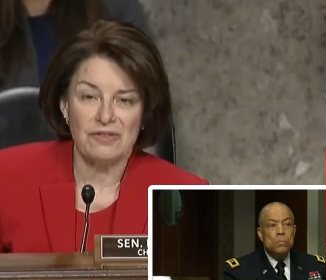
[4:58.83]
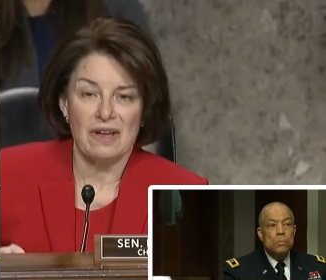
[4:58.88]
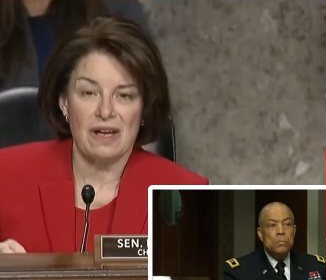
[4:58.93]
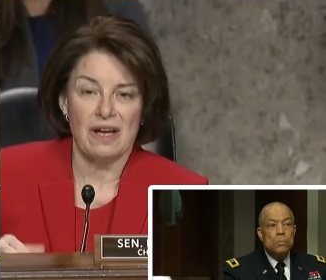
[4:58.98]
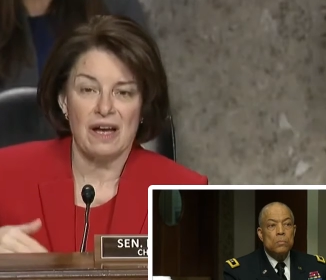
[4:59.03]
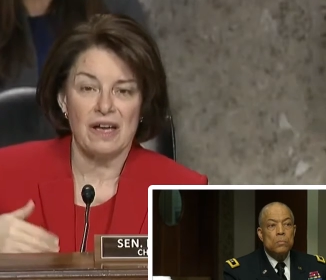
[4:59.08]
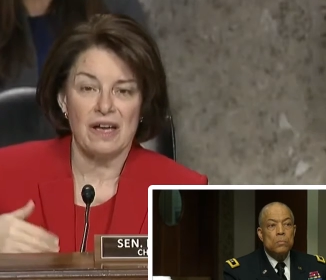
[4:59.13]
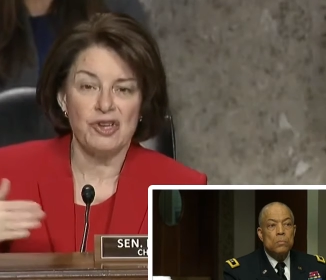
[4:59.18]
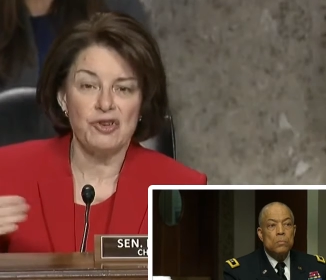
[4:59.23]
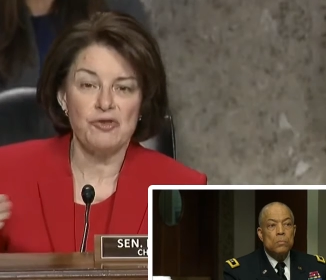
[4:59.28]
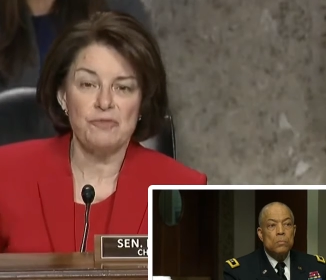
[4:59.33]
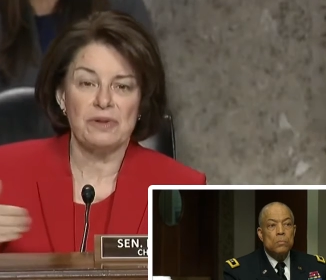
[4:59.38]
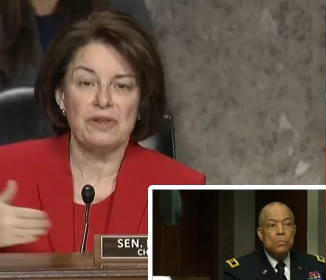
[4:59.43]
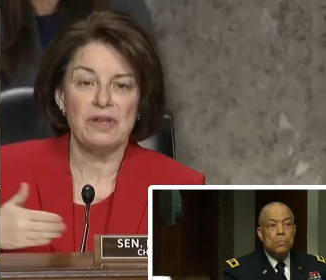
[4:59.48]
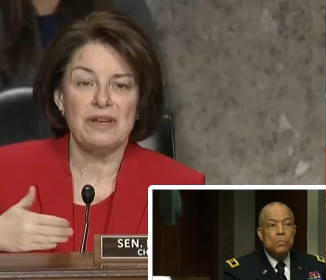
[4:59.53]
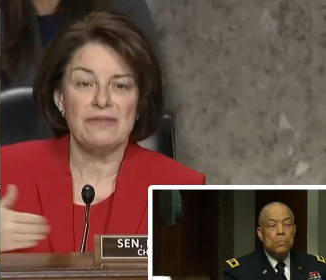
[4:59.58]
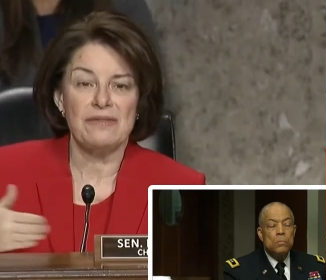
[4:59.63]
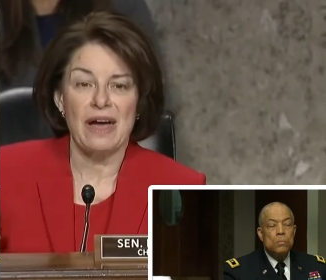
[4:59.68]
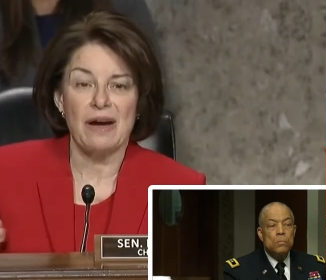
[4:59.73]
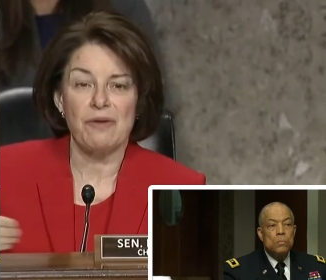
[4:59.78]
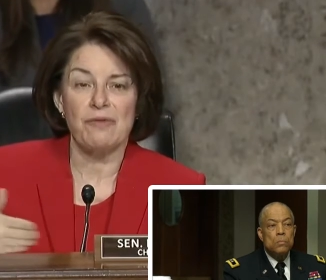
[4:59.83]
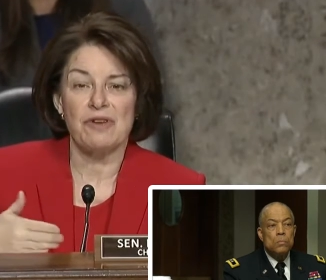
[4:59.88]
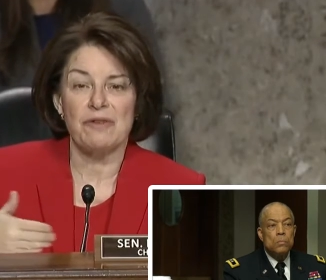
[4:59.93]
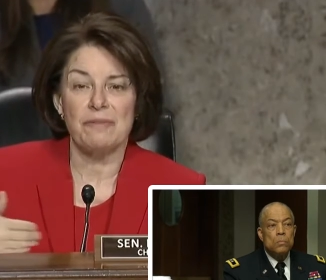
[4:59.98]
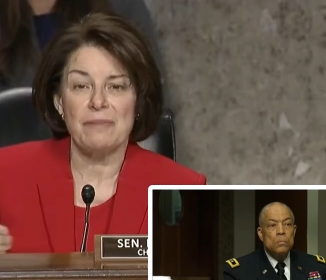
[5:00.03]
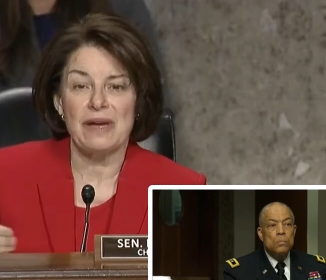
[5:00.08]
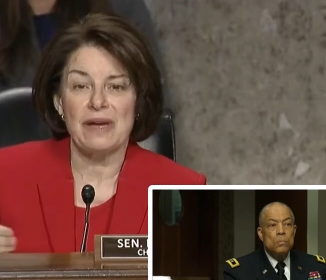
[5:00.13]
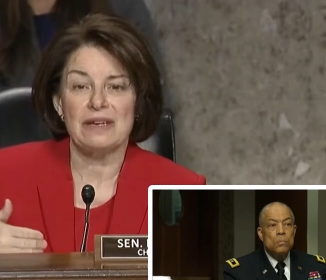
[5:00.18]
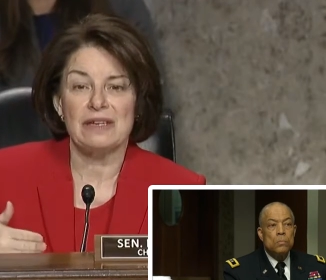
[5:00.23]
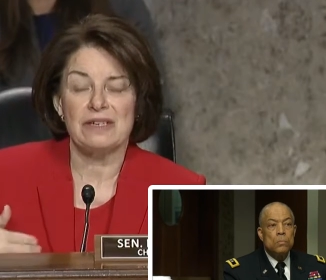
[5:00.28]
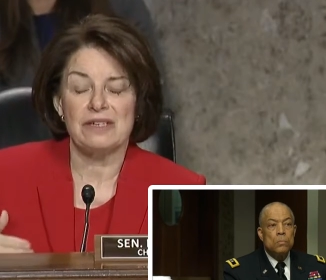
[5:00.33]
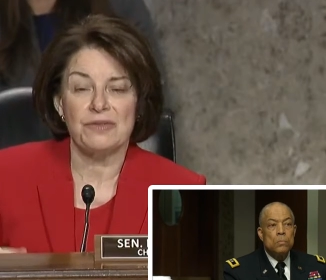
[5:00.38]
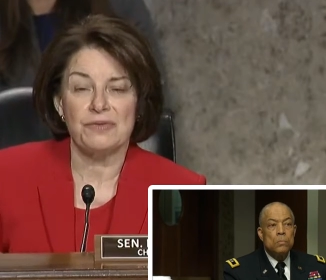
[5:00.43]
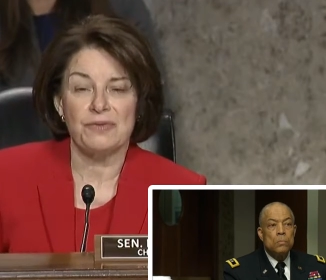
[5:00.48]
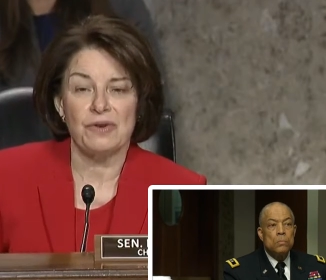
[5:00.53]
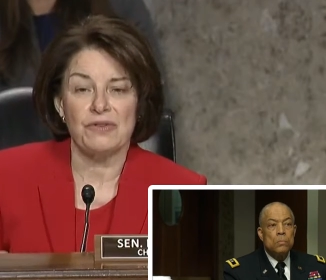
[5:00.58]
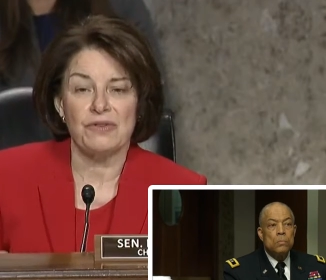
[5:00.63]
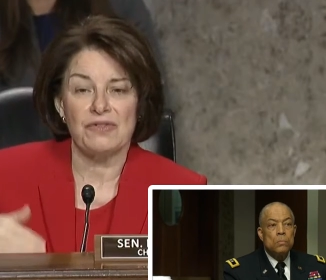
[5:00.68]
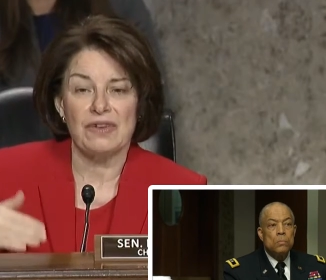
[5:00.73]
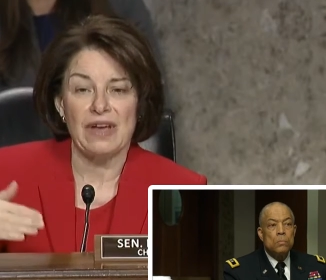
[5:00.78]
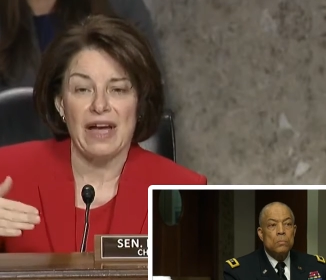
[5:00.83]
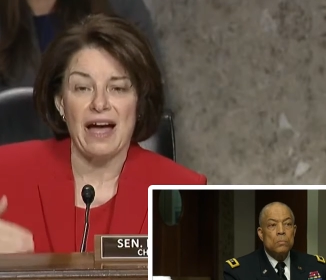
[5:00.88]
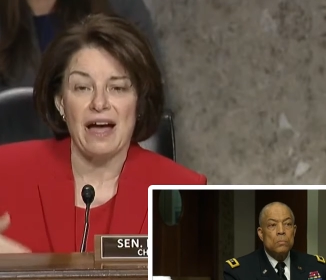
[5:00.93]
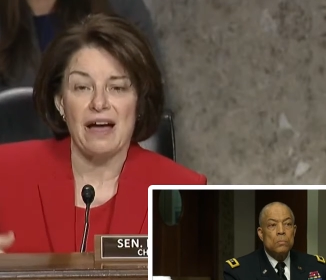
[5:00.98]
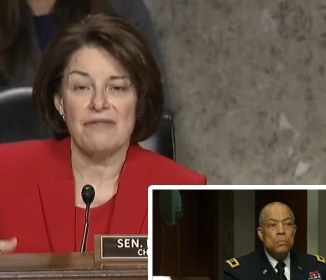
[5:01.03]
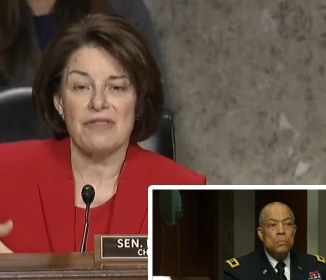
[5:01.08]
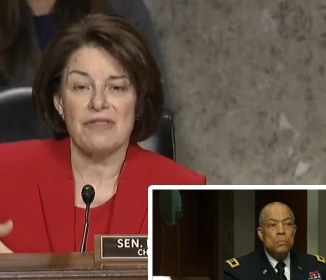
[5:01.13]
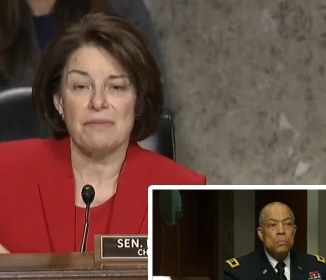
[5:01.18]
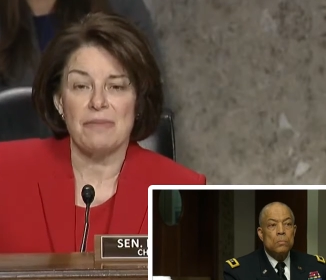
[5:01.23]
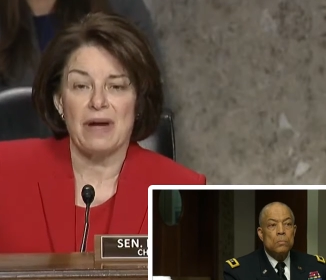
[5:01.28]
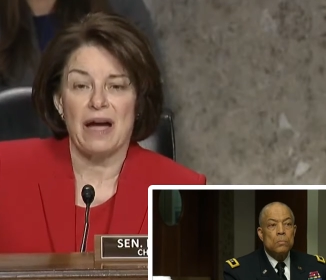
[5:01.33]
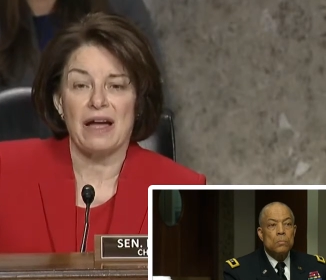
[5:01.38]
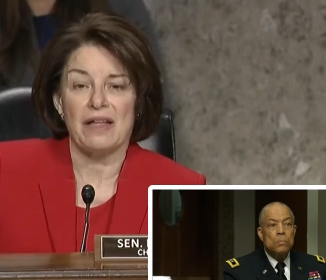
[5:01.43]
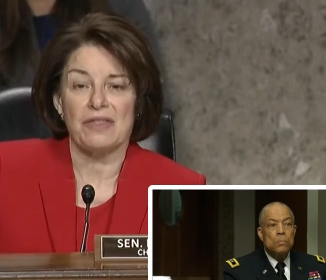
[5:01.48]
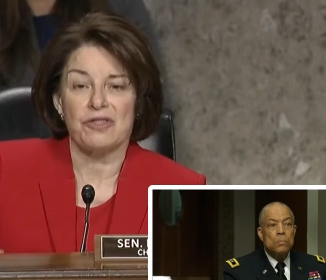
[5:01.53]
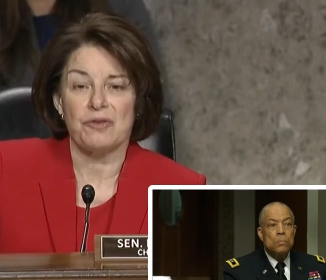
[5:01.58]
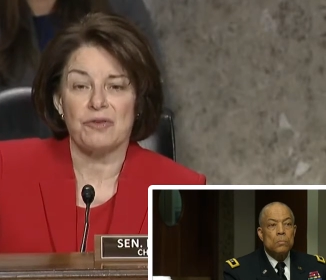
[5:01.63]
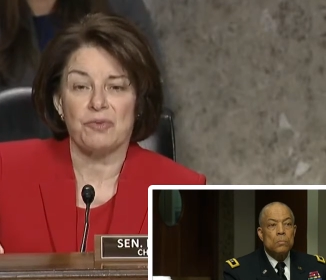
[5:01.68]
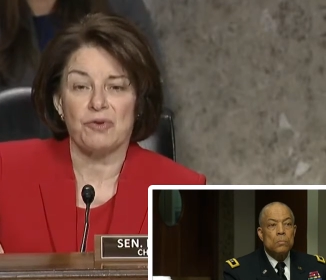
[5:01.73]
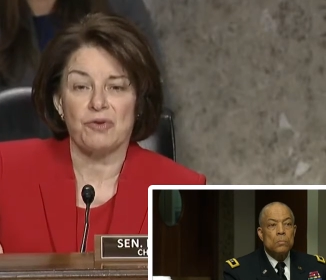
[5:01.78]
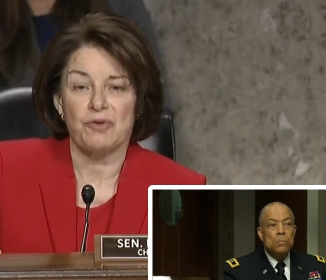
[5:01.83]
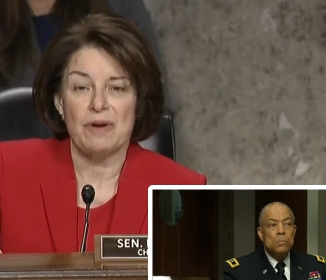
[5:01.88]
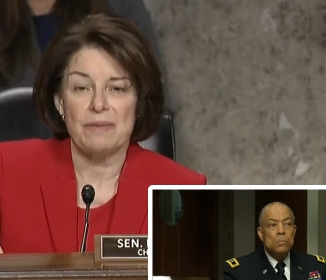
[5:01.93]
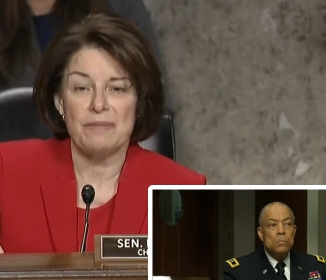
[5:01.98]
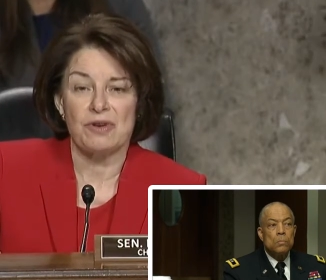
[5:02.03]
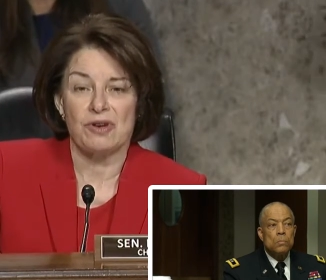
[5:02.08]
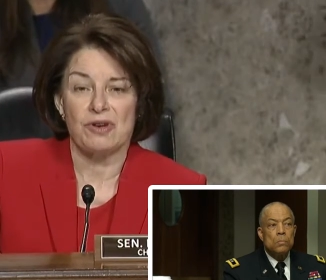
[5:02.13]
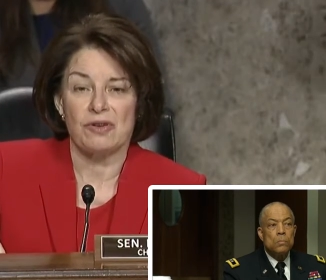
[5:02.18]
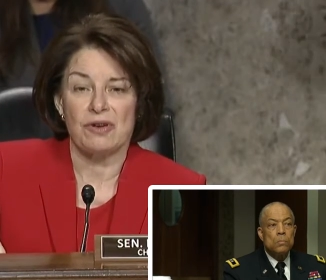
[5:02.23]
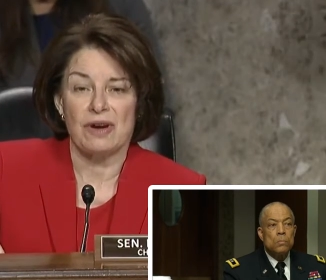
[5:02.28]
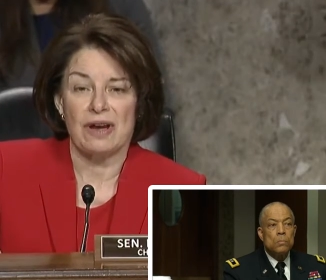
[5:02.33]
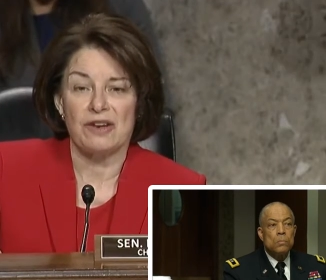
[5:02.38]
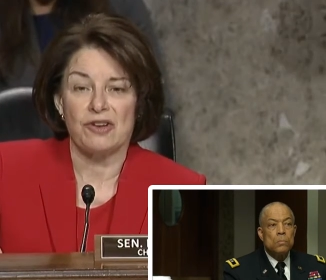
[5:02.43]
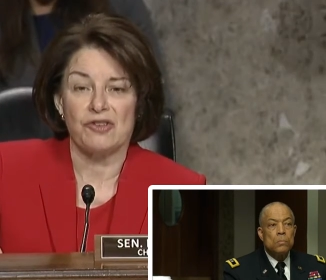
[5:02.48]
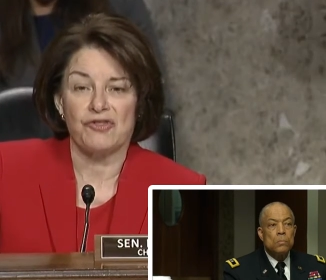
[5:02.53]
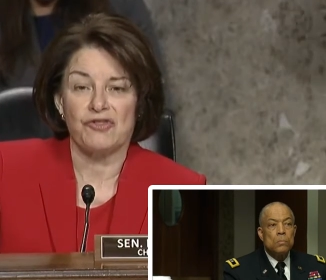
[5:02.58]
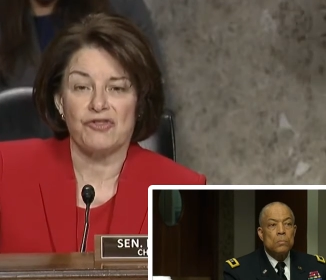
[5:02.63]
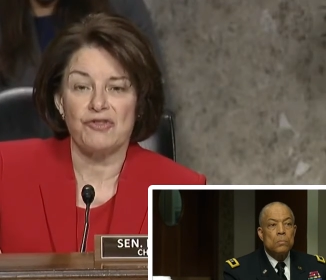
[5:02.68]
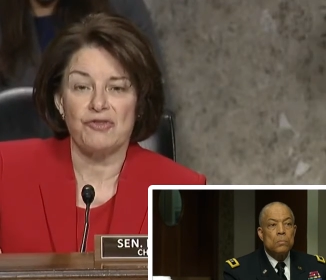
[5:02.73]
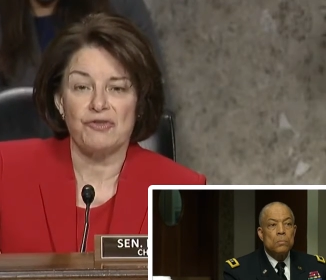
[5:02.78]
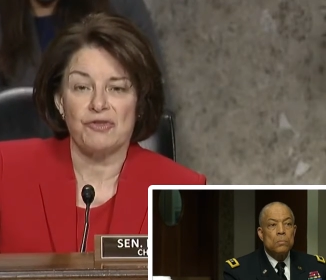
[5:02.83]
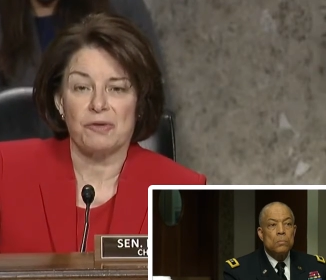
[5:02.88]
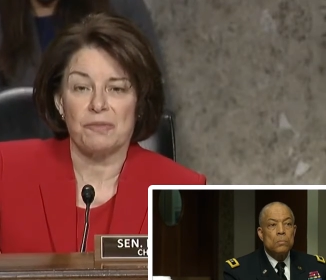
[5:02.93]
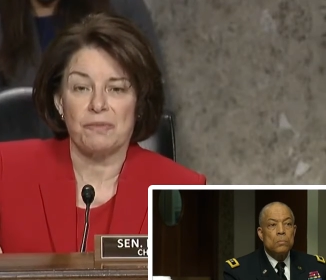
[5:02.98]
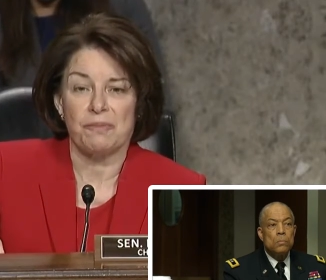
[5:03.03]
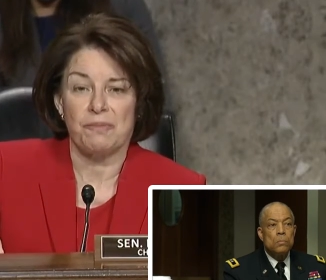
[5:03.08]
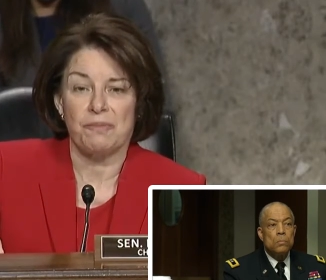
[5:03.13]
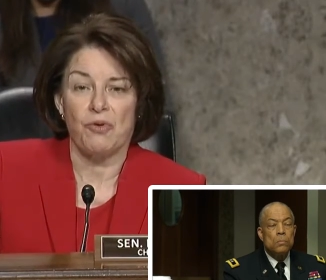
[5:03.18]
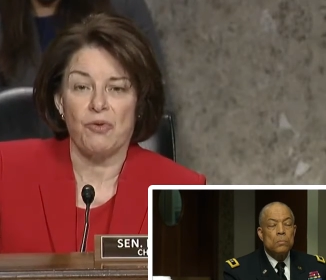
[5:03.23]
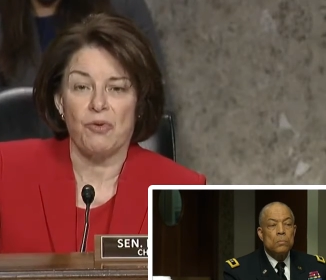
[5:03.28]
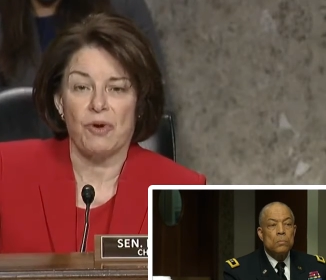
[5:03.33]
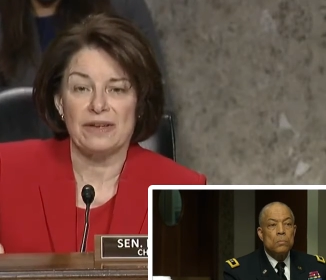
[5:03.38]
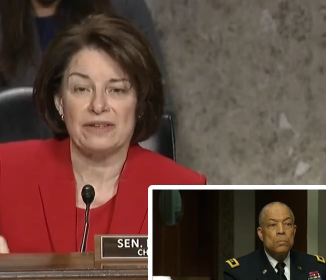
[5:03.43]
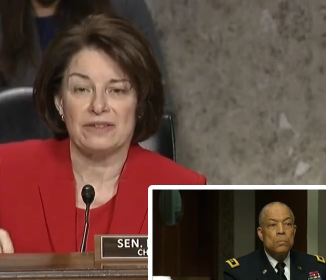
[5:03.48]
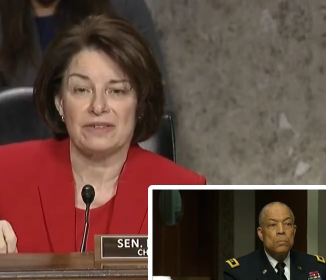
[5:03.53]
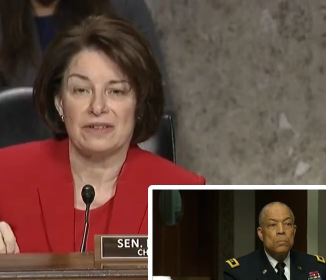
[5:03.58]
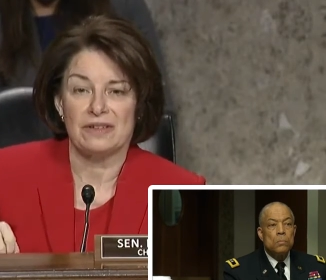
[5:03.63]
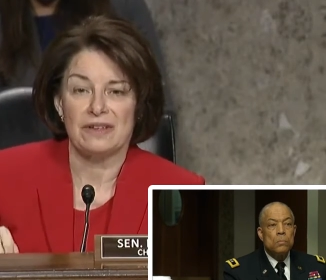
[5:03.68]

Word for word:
Speaker 1: uh, you believe that would have made a difference to have them at the perimeter in a sooner point.